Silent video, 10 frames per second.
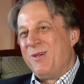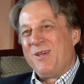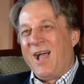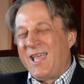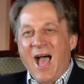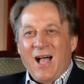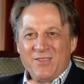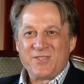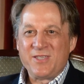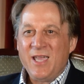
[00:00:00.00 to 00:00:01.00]
I can't
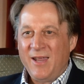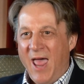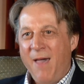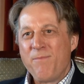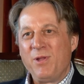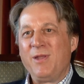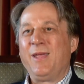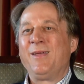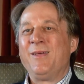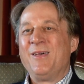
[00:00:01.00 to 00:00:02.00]
see it
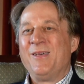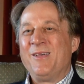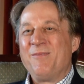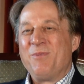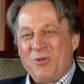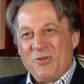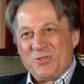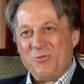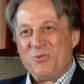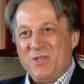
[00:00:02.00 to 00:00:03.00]
happening, because
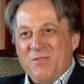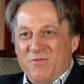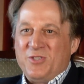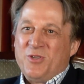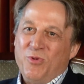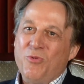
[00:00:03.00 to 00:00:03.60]
it was invisible.